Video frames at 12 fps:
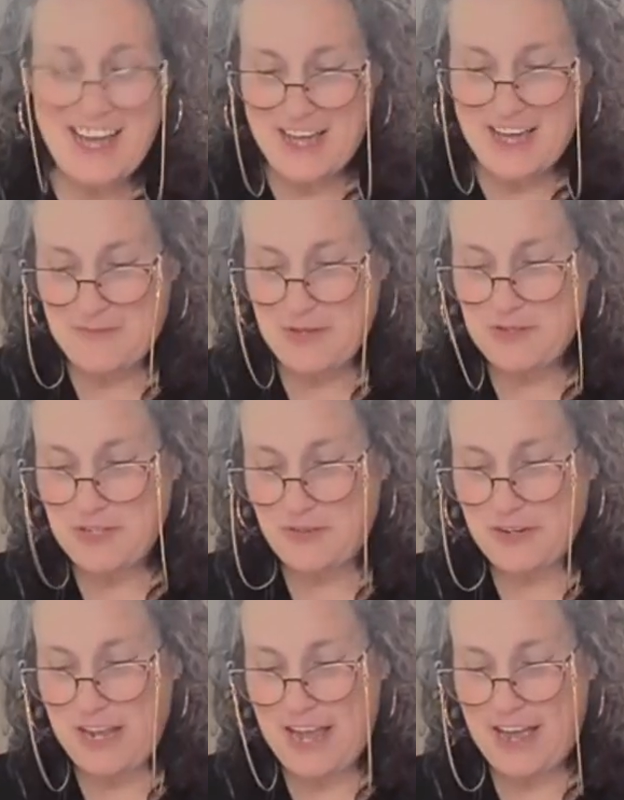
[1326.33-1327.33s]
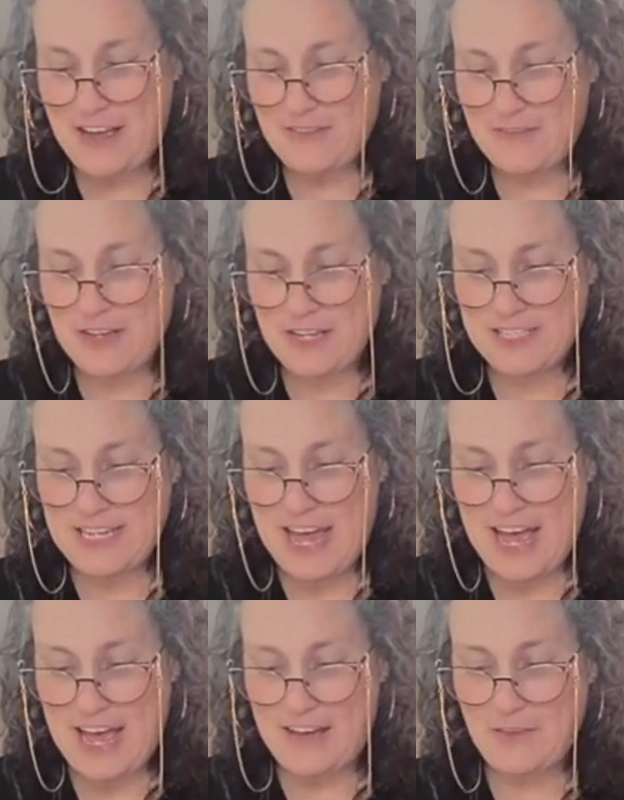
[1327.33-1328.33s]
You don't have
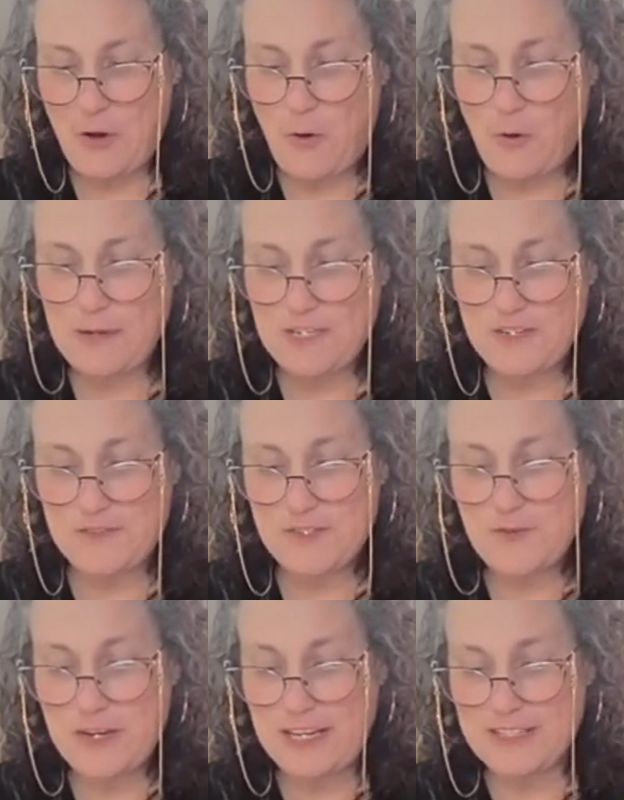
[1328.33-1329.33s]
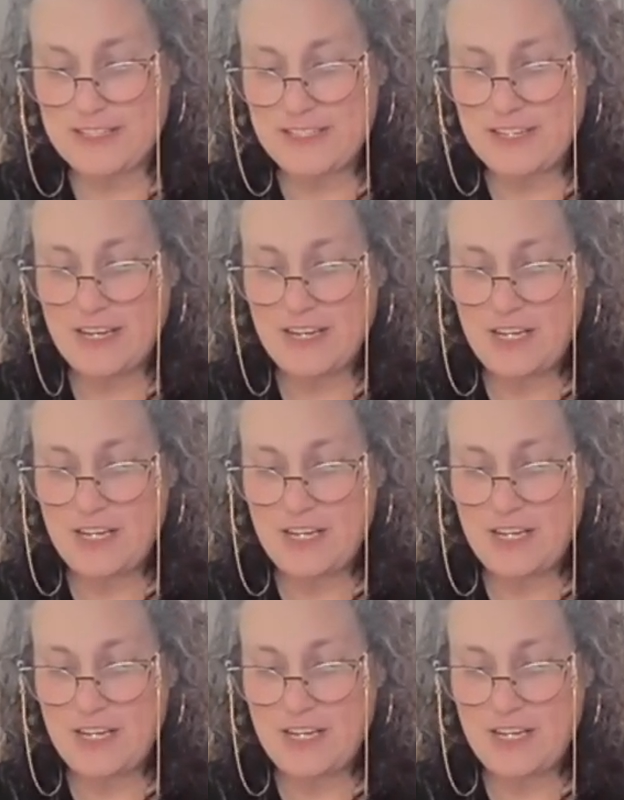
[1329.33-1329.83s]
to have a whole bunch of screens.